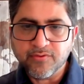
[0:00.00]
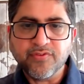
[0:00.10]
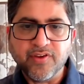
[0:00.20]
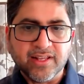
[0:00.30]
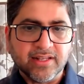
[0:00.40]

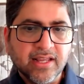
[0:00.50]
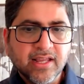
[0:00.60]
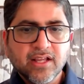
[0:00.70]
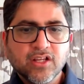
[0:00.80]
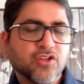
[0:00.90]
fail.
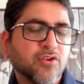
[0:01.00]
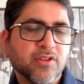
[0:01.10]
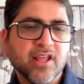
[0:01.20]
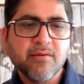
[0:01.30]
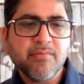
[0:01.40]

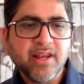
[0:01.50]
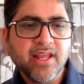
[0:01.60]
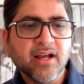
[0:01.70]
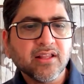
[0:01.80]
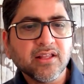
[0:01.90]
So there are
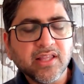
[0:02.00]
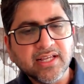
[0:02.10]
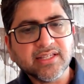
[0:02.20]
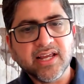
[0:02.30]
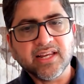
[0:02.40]
many other
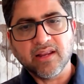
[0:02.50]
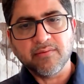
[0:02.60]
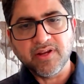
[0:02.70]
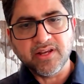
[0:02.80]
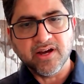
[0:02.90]
things that
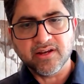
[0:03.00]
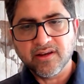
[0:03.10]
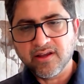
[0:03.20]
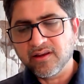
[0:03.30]
can be done.